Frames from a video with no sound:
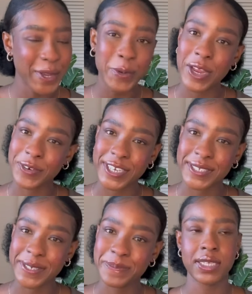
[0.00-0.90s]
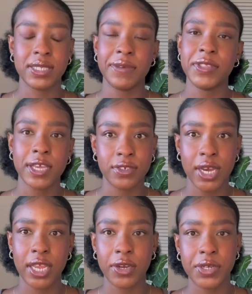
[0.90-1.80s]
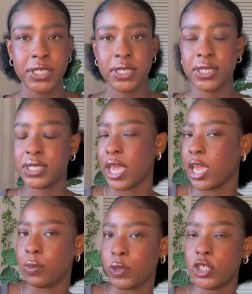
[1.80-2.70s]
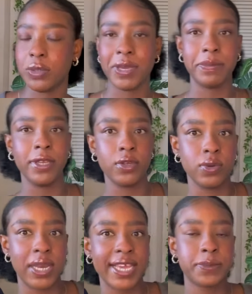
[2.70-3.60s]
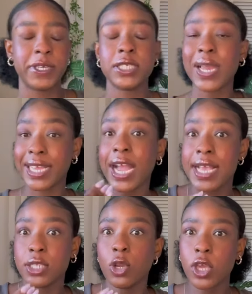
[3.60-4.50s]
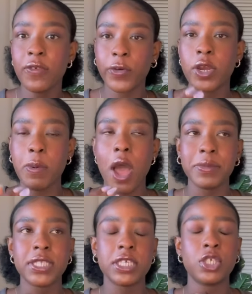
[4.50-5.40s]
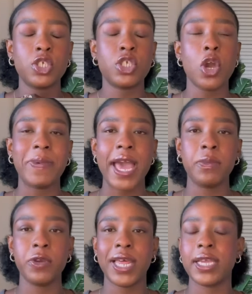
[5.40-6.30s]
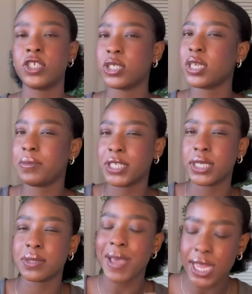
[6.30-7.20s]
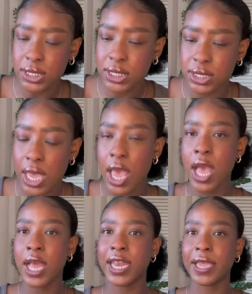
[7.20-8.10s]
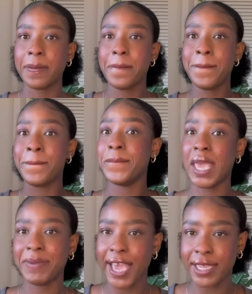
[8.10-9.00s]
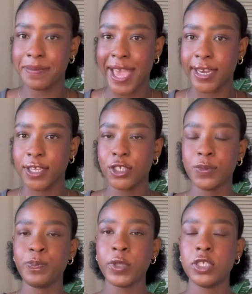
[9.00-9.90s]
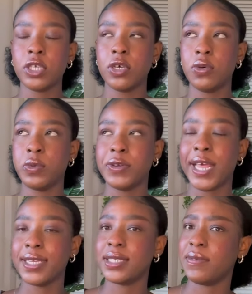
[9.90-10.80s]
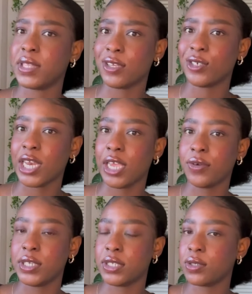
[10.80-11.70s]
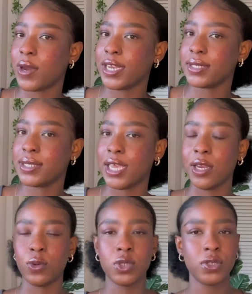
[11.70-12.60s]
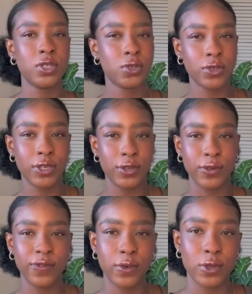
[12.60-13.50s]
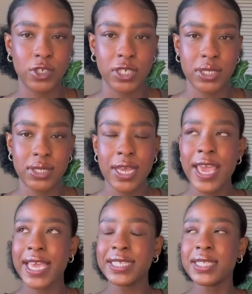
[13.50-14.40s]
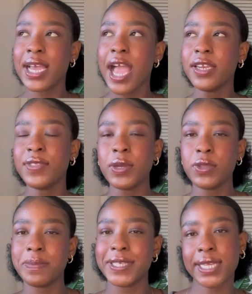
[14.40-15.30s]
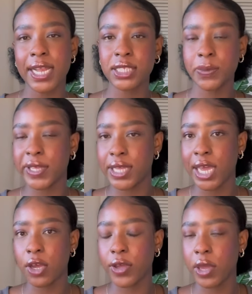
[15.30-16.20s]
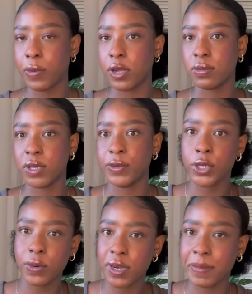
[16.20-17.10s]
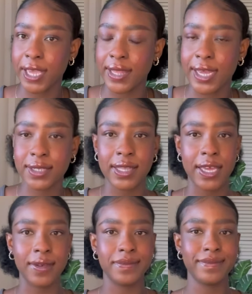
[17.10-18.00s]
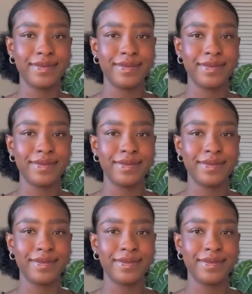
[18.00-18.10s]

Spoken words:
Quite crazy. A 7,000 rand increase is insane, which she made me do less because, like, guys, looking for an apartment is so bad. And we were like, it's just gonna be 6 months. Like, maybe I can manage. So we were like, 7,000 increase is quite insane. Also, screw you for just, it's the kind of thing with the mentality where they're like, okay, well, if you don't want to pay that, then